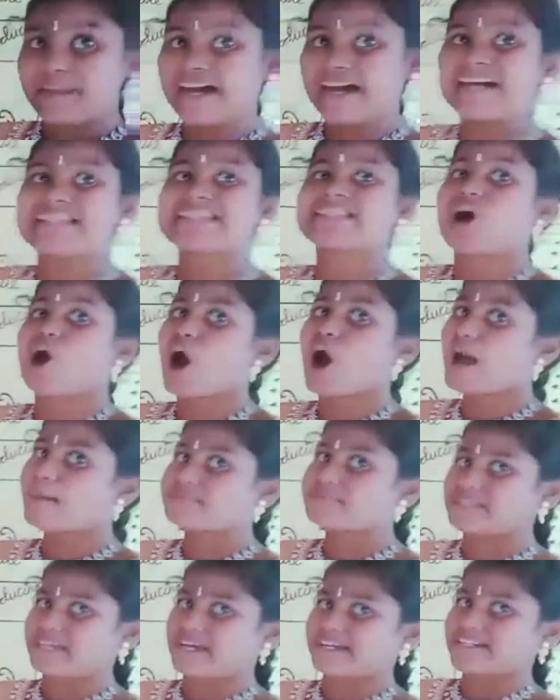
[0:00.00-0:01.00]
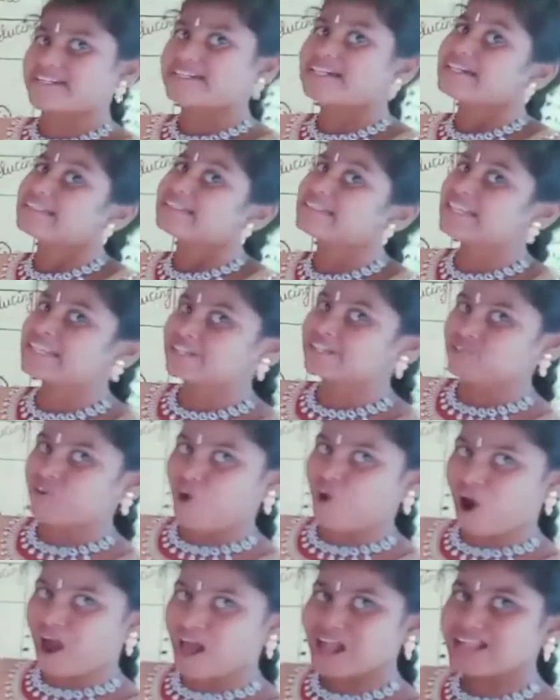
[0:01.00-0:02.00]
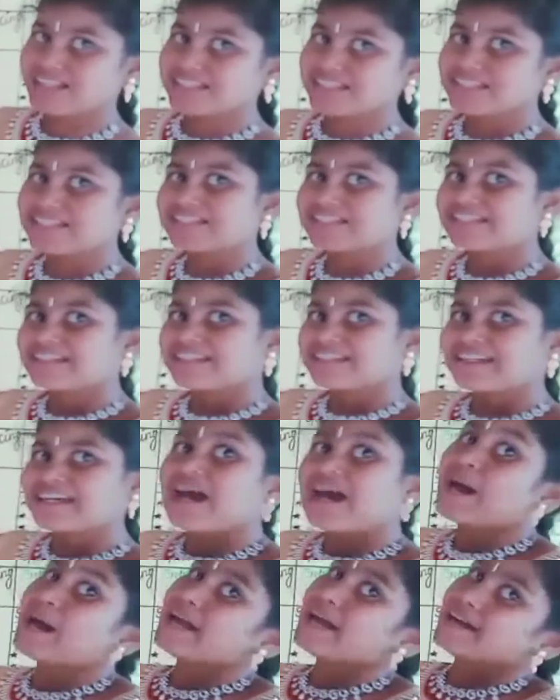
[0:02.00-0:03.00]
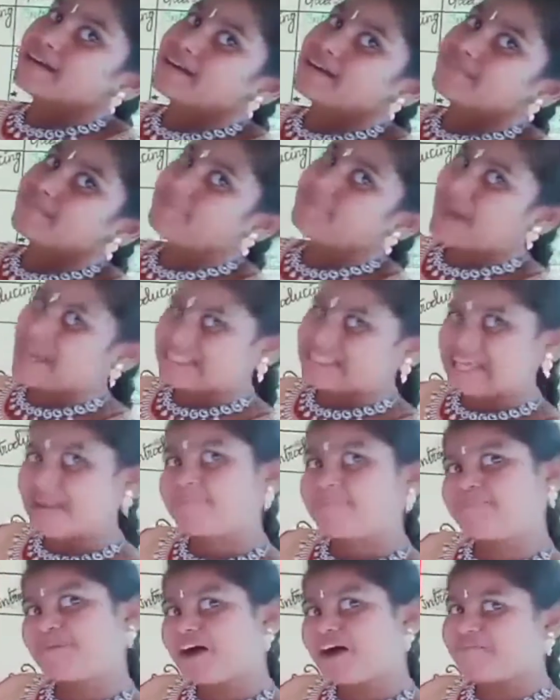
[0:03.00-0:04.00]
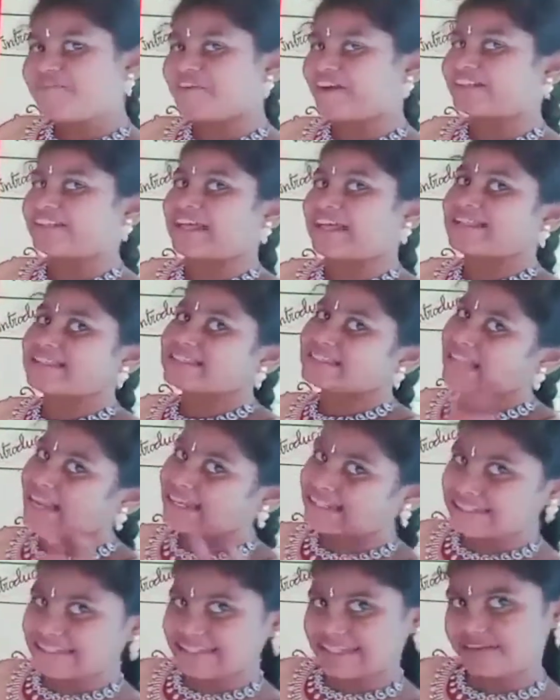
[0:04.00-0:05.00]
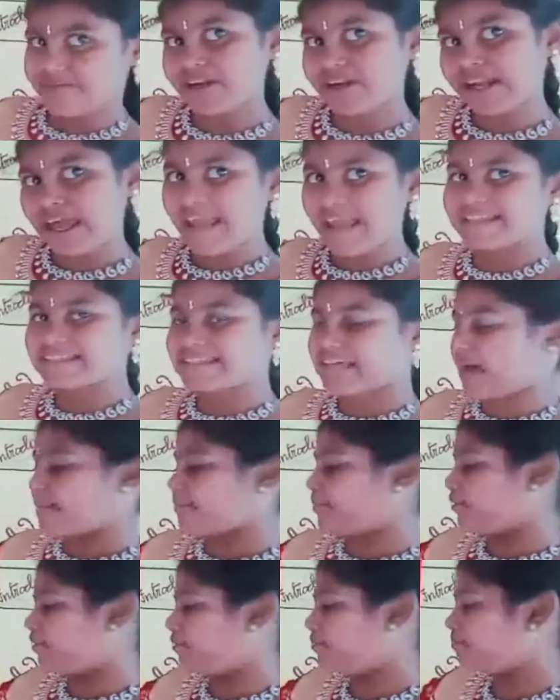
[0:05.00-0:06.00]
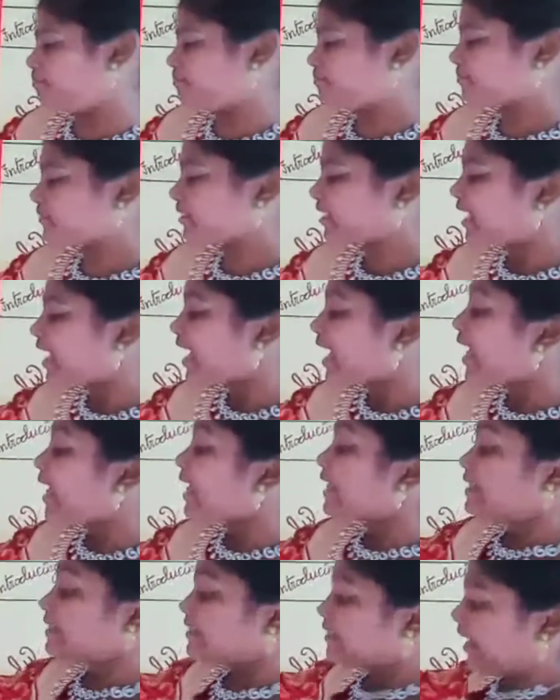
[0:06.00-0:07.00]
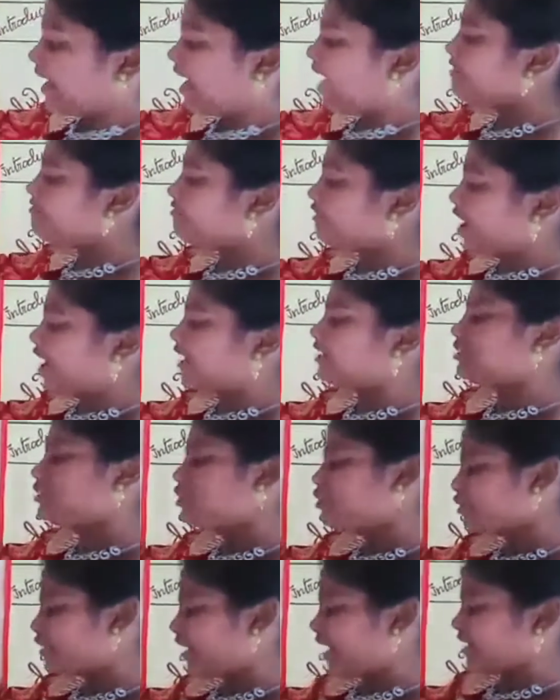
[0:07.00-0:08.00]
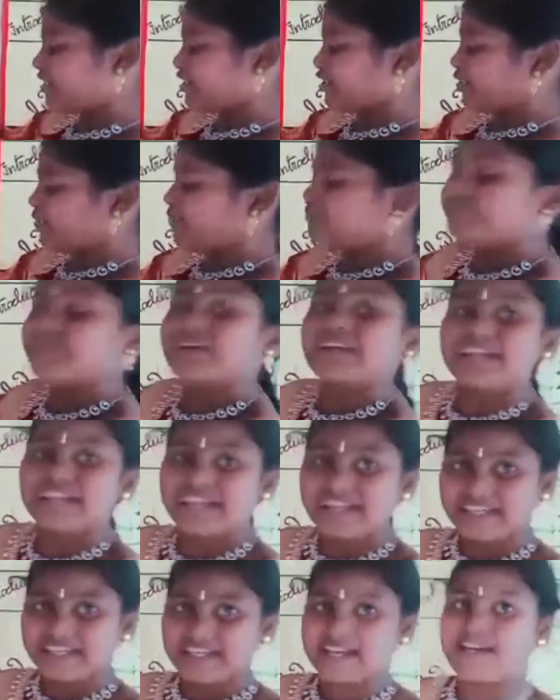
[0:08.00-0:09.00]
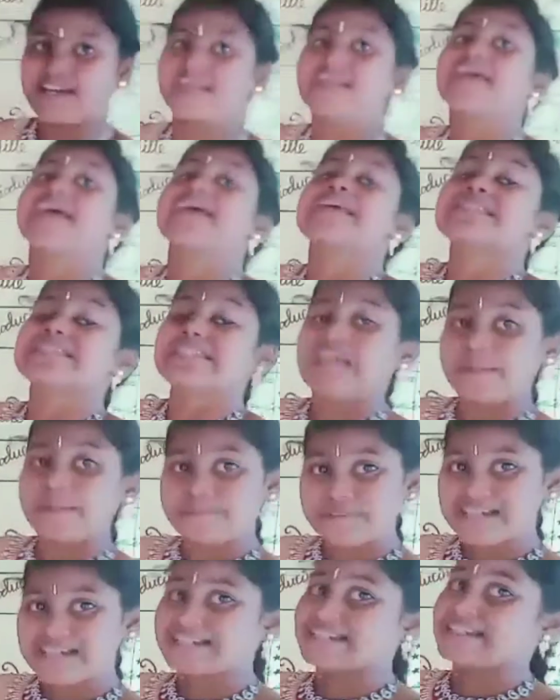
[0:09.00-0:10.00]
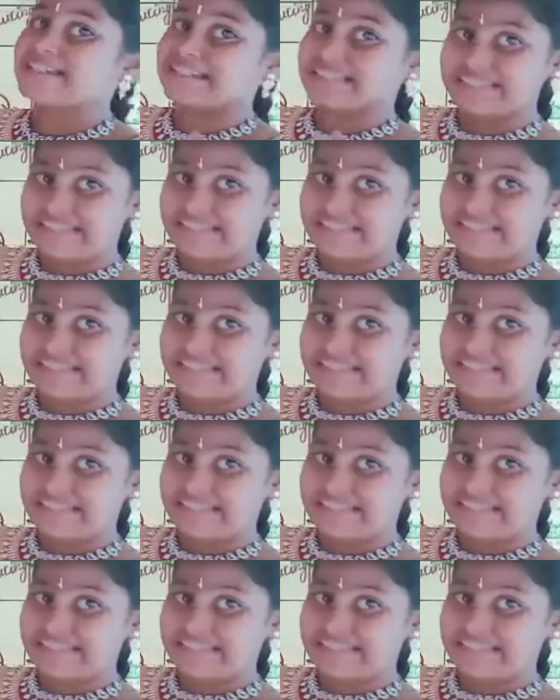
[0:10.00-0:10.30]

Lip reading: object. This is called present perfect tense. Let's see one example. They work together. Here, subject is they